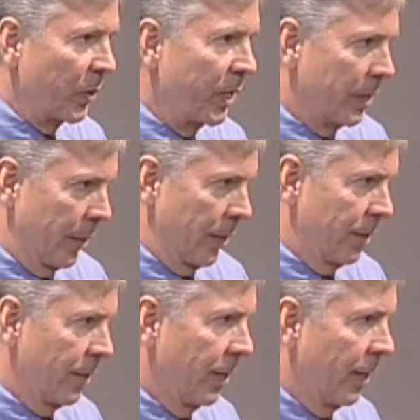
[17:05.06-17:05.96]

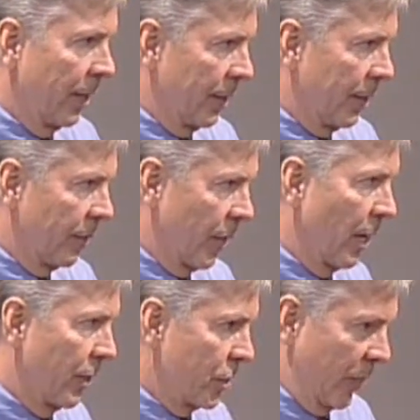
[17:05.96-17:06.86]
weekend, and give an
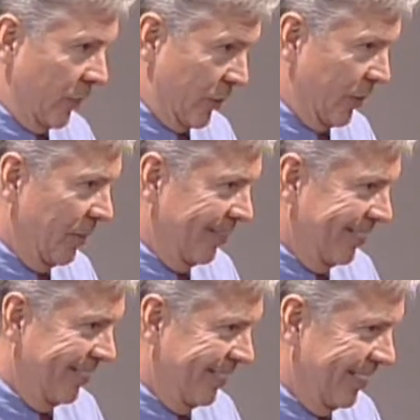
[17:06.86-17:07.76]
honest answer.
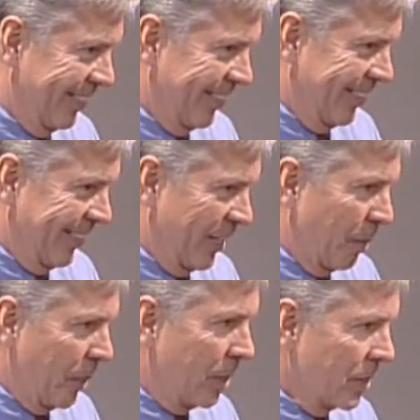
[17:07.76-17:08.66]

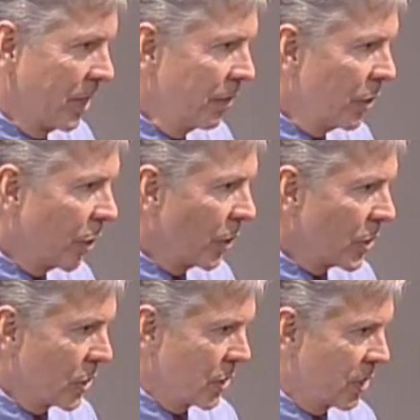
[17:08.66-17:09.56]
Because even though
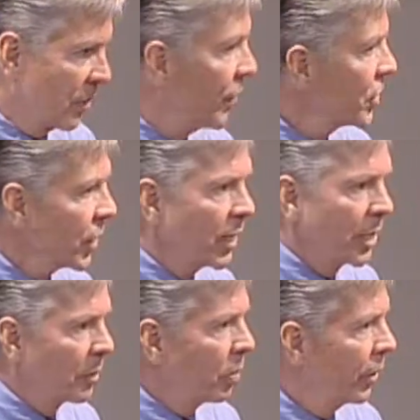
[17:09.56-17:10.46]
this is a
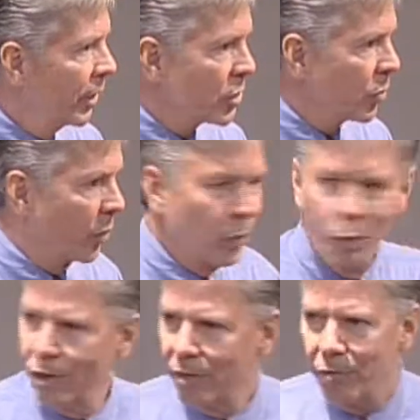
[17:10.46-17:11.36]
sophisticated place with
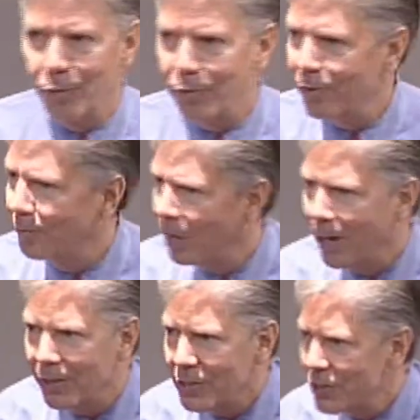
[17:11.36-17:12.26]
wonderful
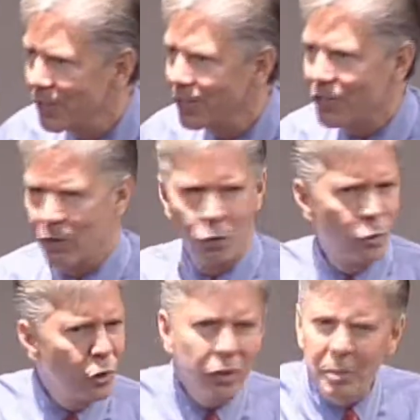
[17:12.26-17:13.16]
policies and
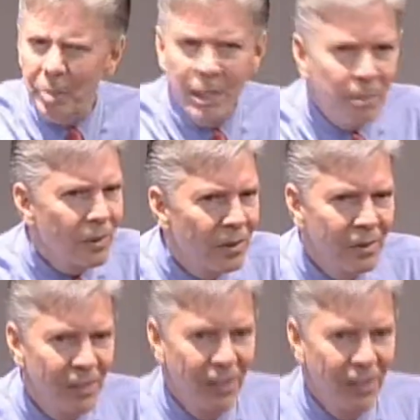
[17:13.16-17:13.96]
good people,